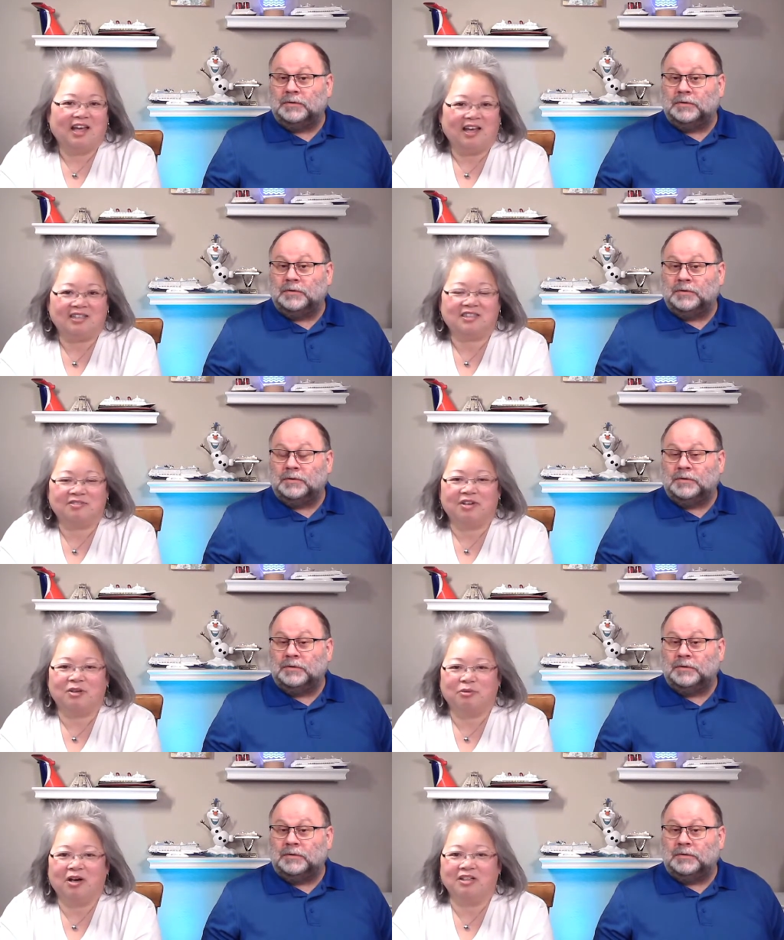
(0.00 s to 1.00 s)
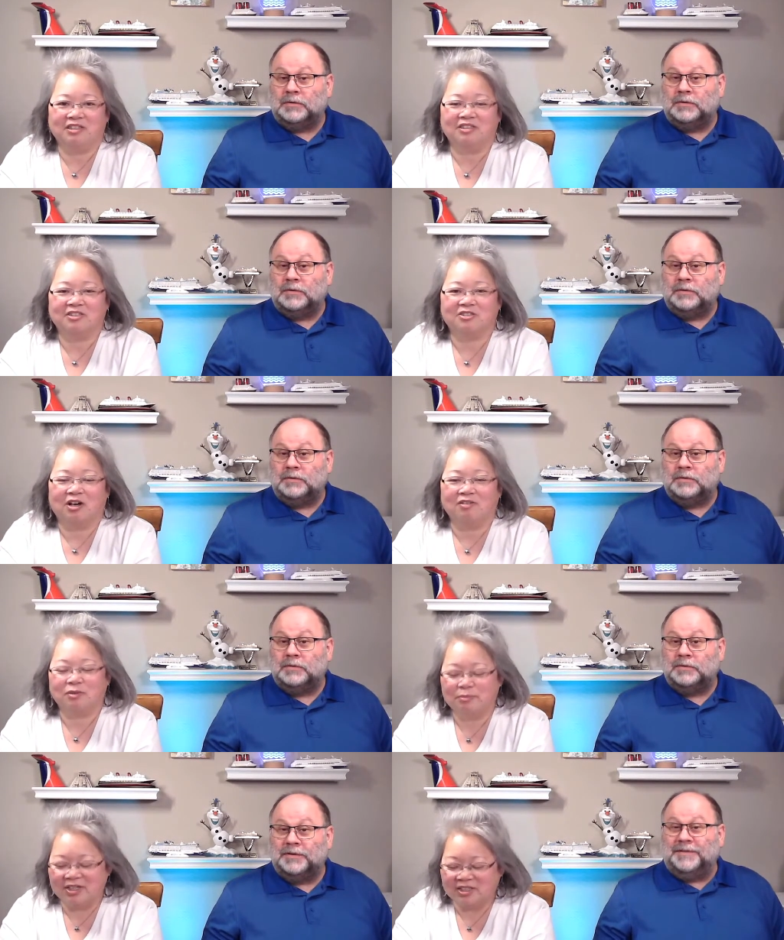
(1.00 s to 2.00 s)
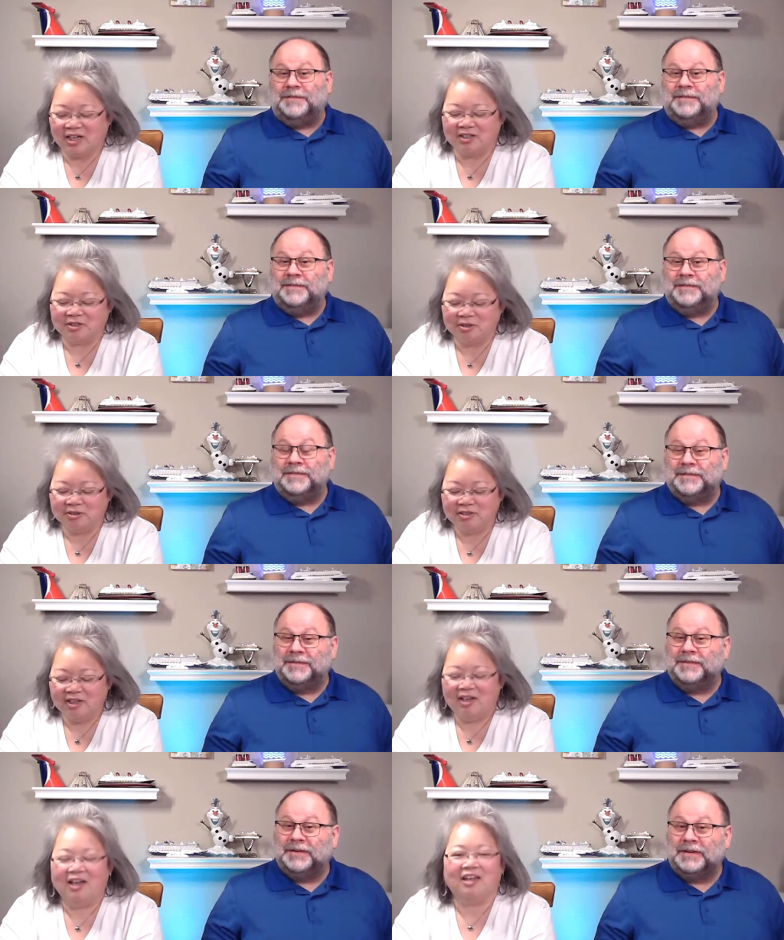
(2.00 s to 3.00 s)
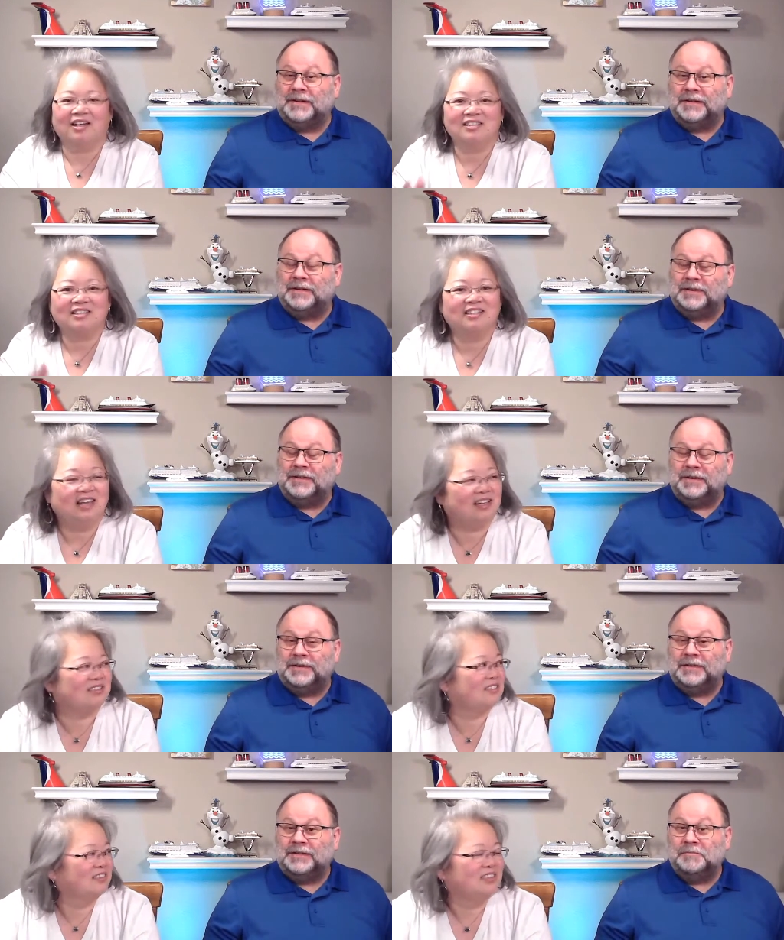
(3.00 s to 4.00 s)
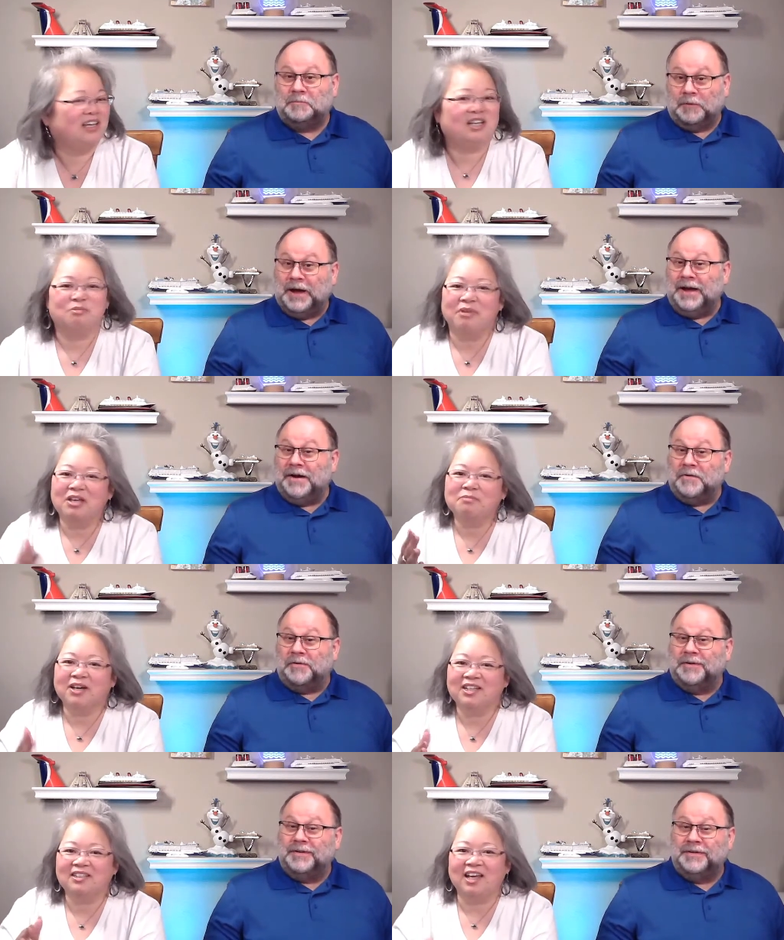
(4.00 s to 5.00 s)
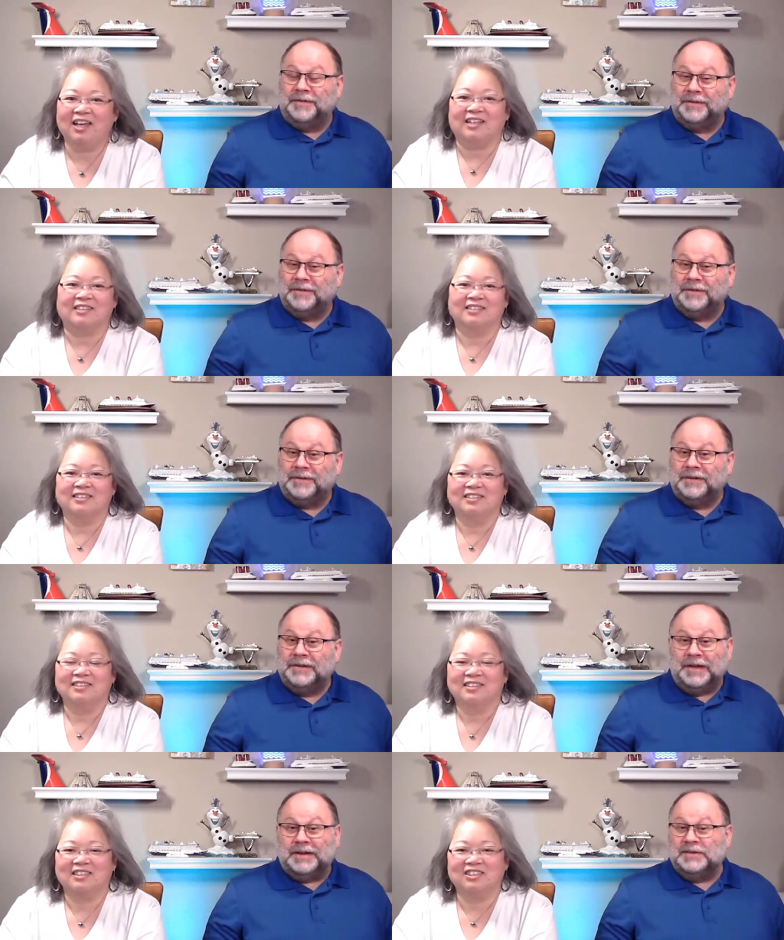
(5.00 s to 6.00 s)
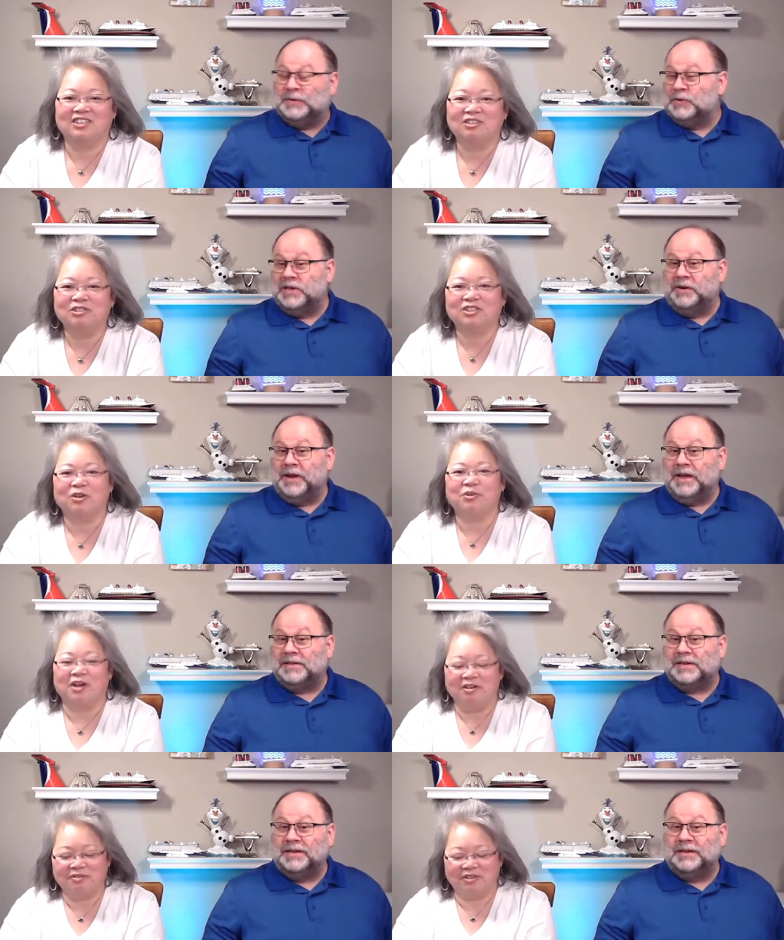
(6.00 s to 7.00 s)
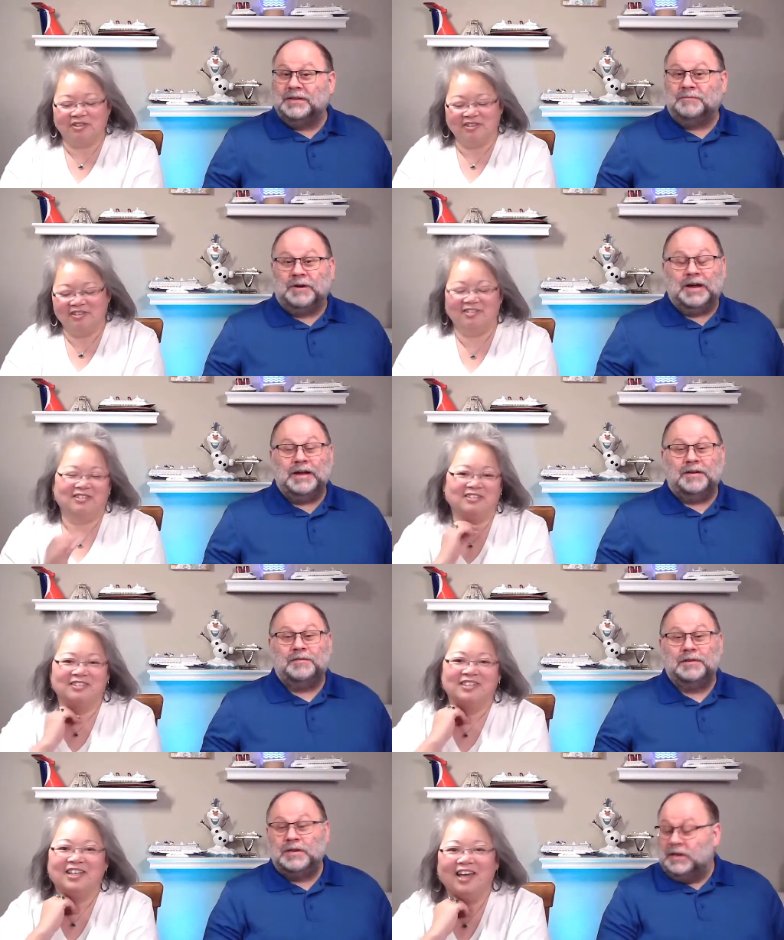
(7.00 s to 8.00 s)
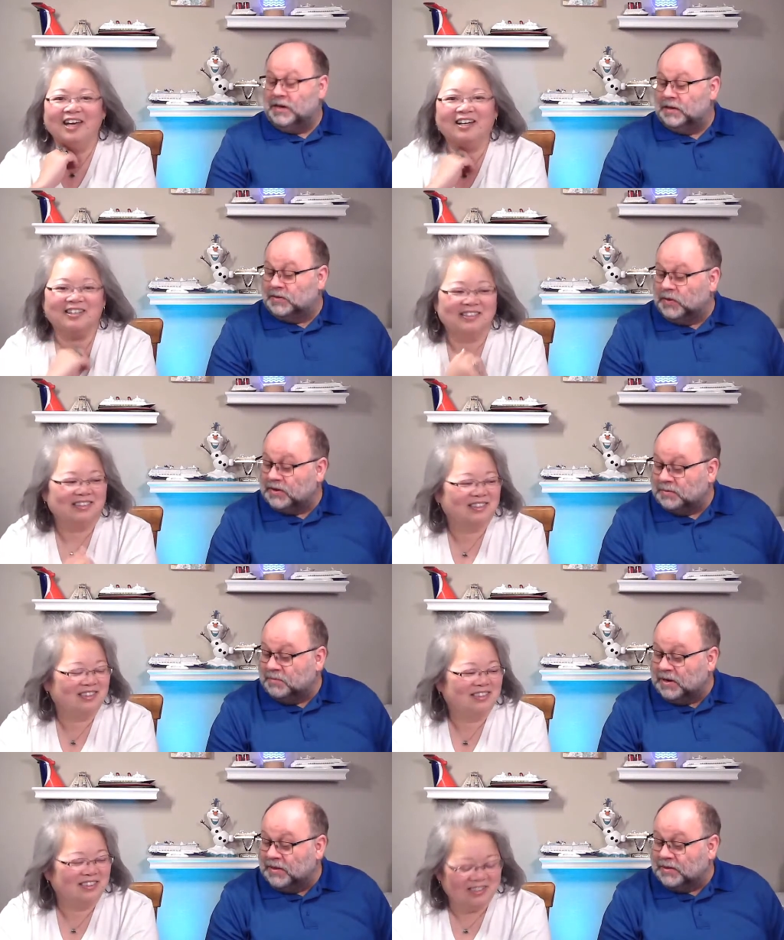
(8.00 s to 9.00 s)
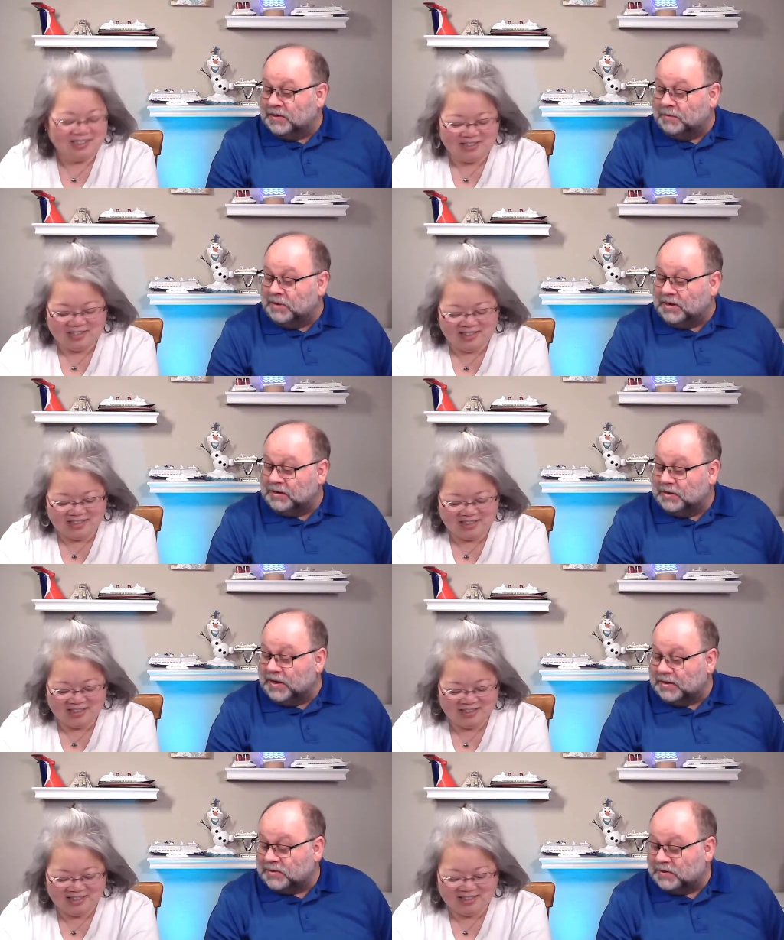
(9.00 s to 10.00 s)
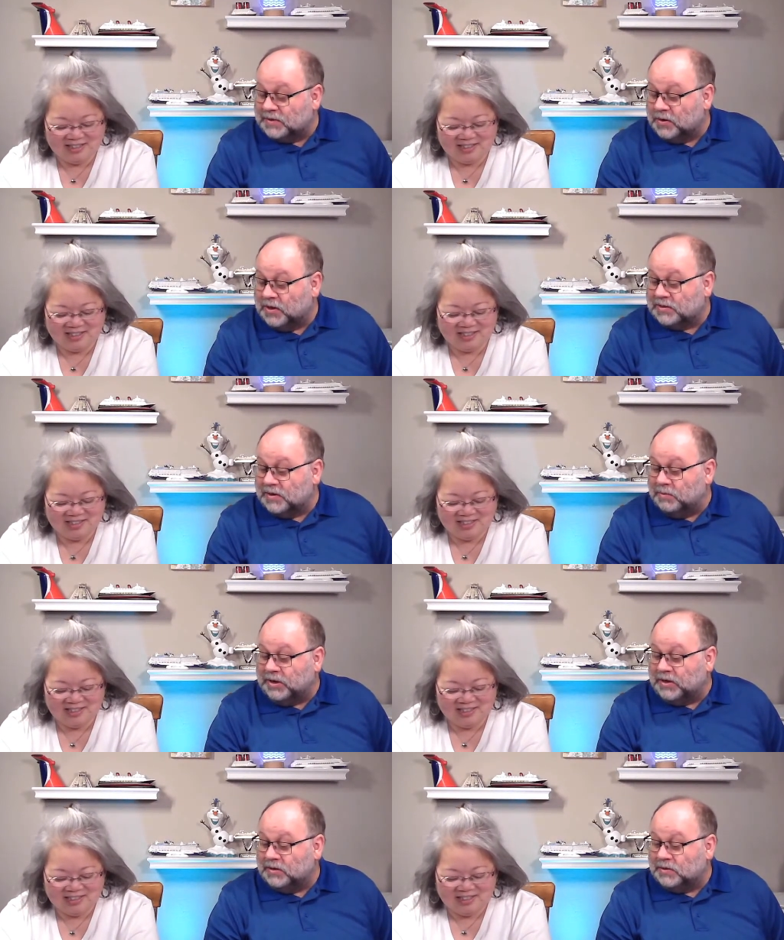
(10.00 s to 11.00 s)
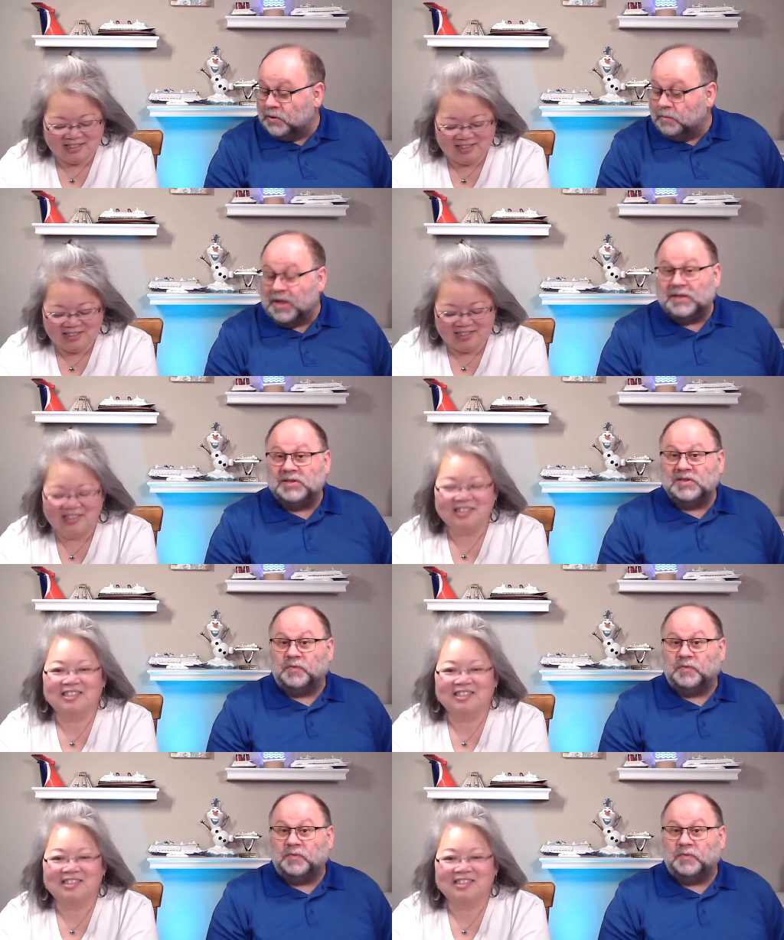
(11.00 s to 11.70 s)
Speaker 1: asked if I wanted a straw for my Diet Coke. And I said yes, and wow. it made my day
Speaker 2: because yeah, she was so ask. thoughtful. Wow. Yeah. And so that's I'm not I'm not going to ask you to say your last name again. So apologies